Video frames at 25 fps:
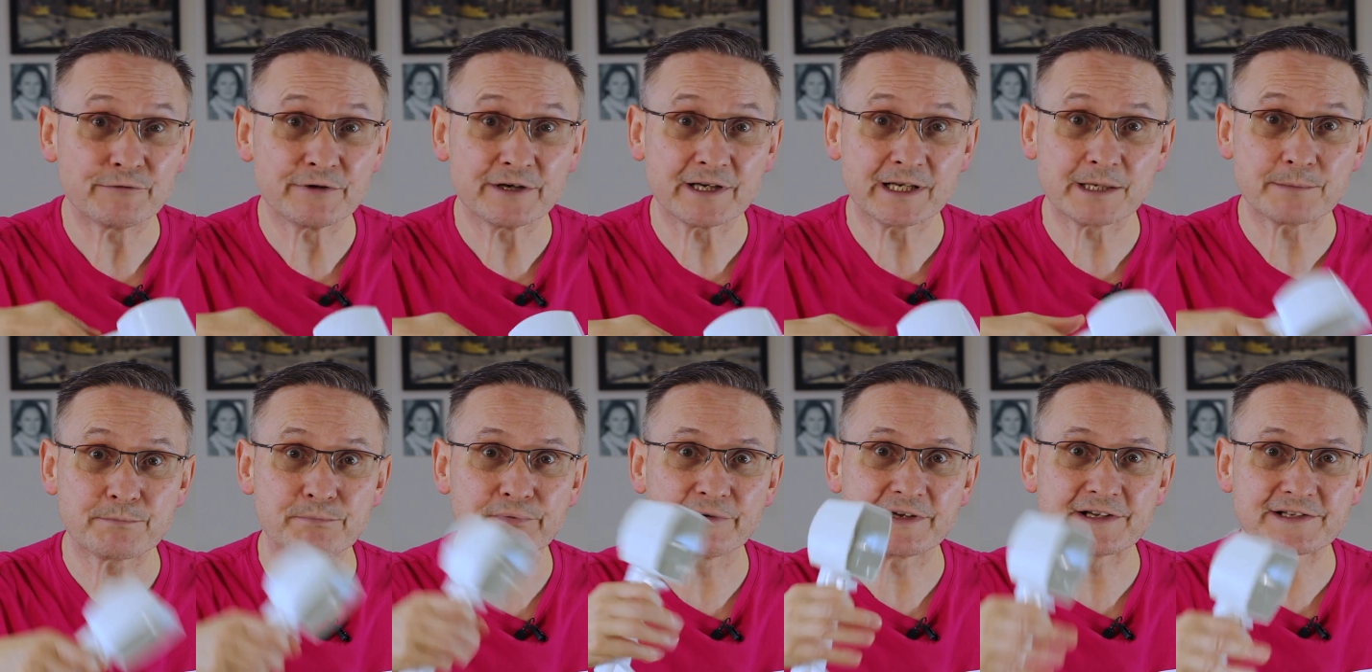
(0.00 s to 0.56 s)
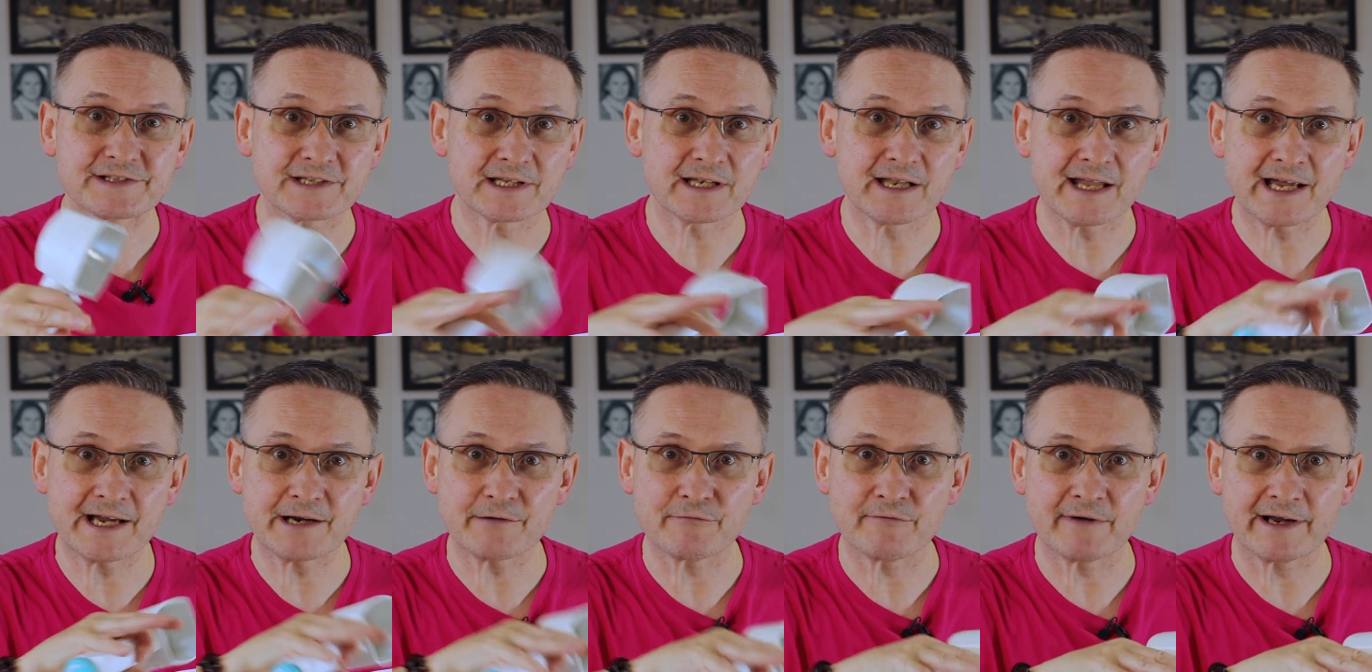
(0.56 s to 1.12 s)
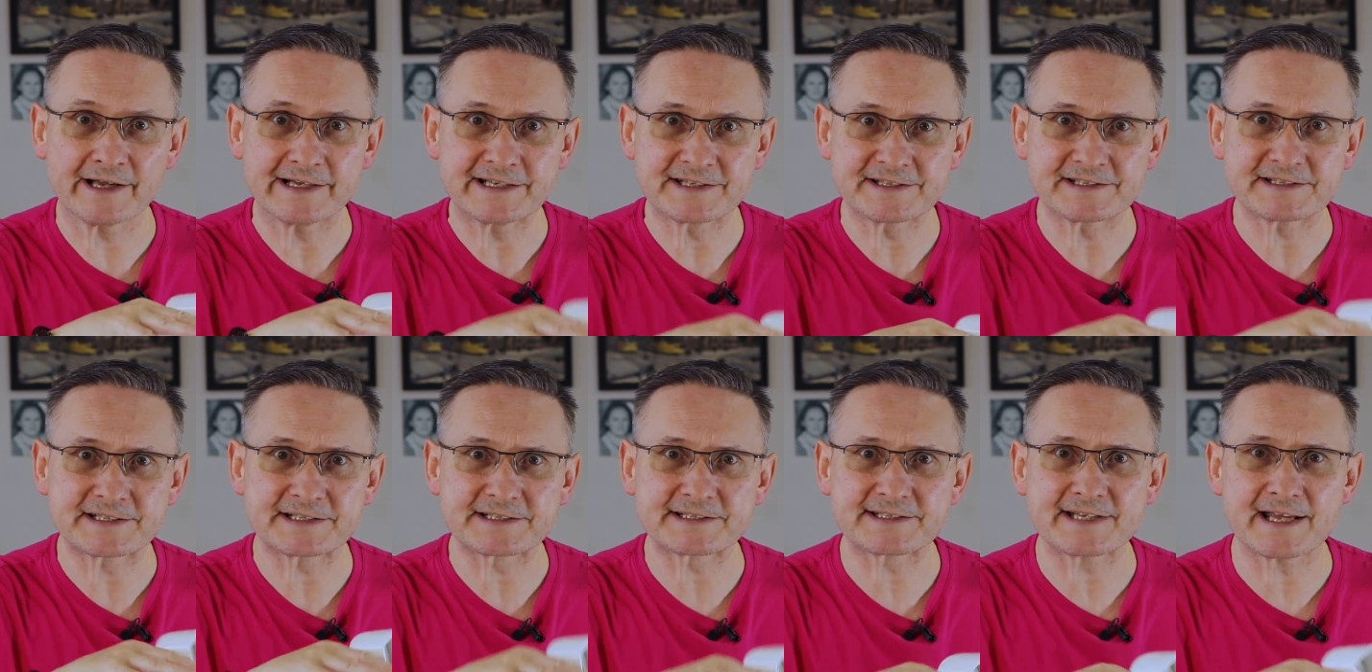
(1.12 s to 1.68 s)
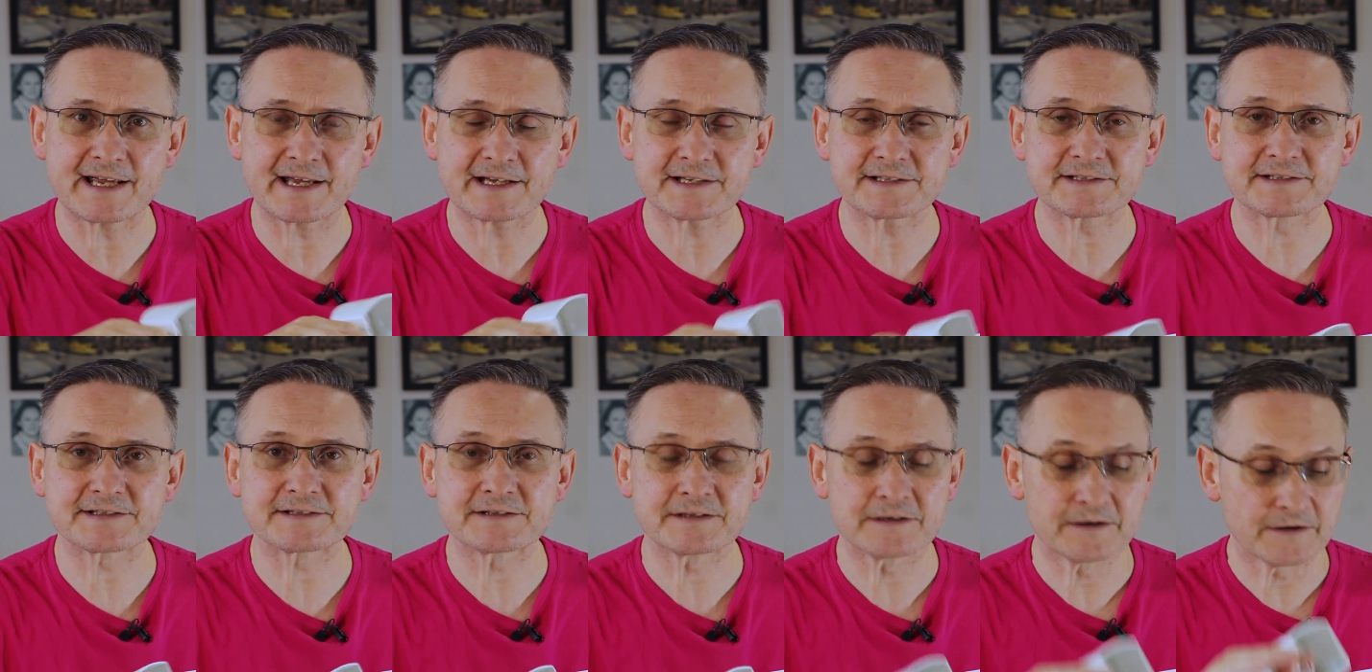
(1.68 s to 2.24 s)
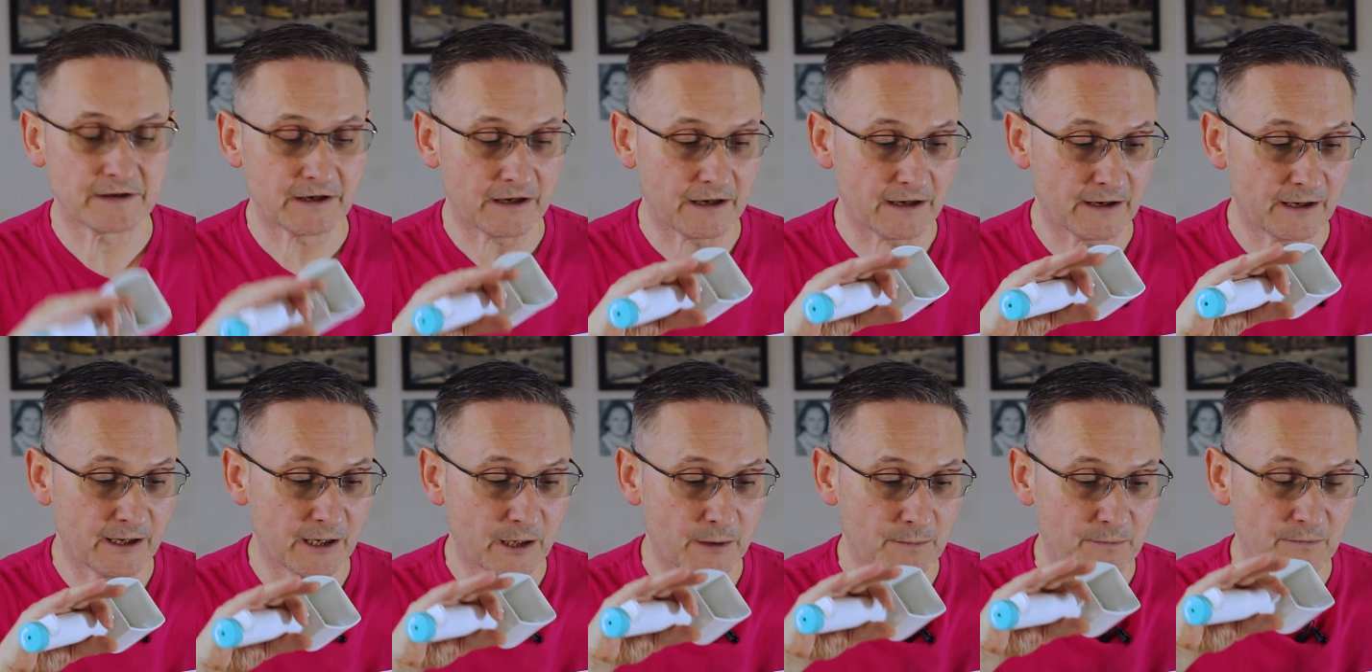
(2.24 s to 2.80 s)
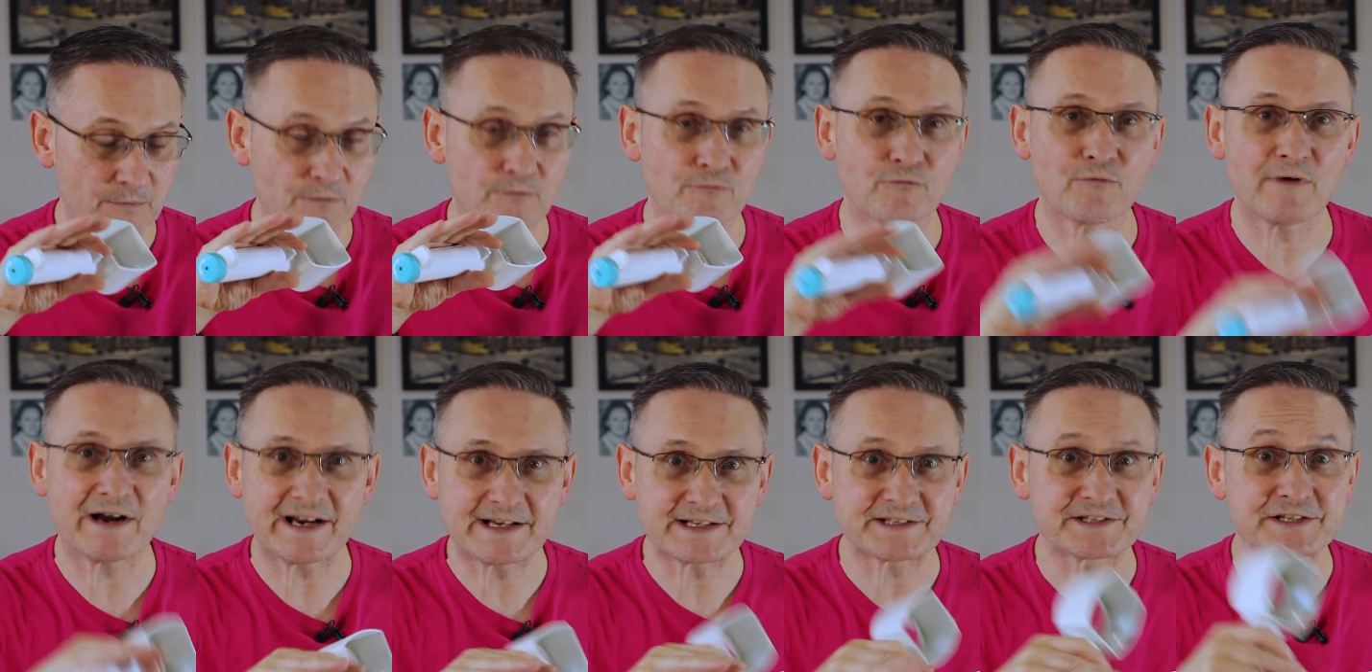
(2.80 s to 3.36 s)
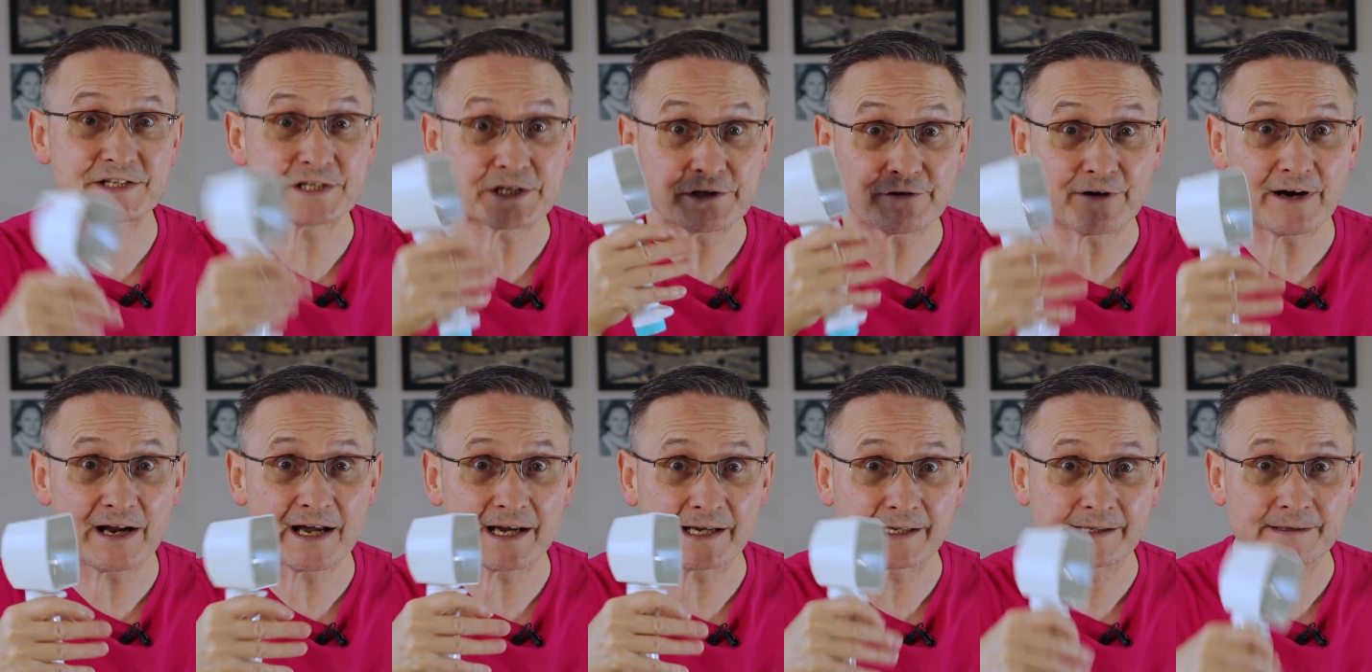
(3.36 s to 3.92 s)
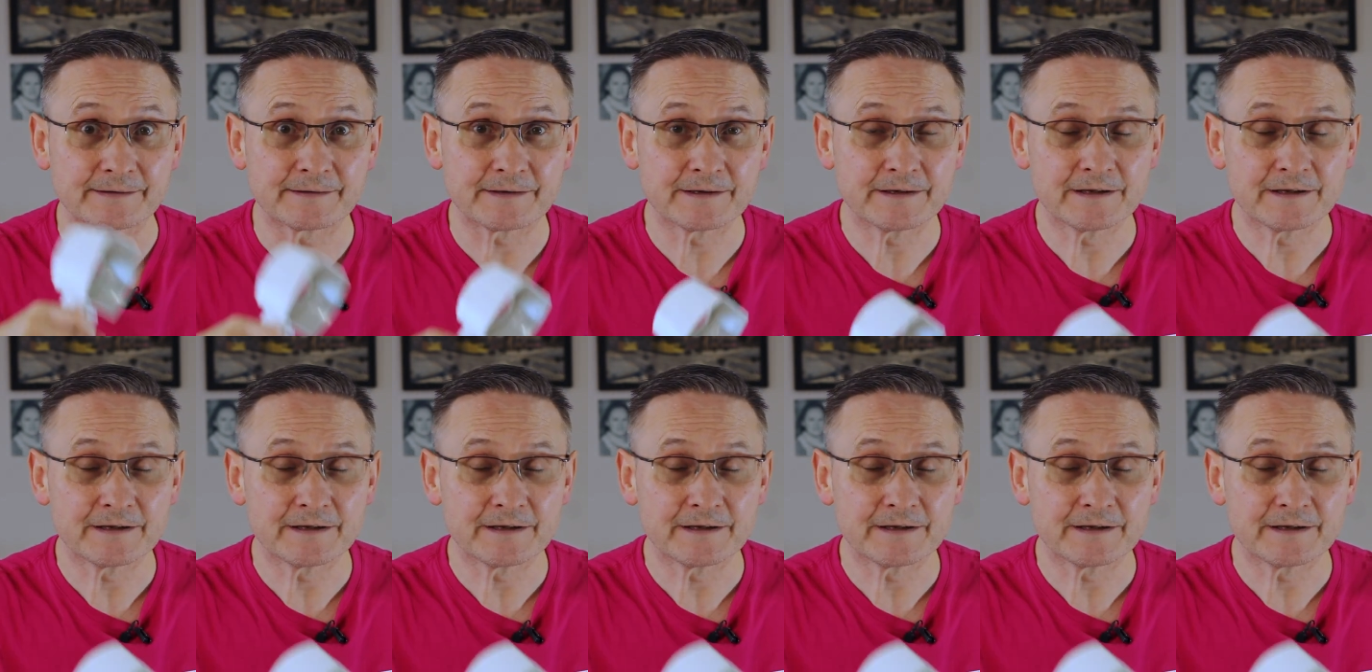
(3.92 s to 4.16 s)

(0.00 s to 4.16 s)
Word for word: really brings the light right into the text, um, right to your eye.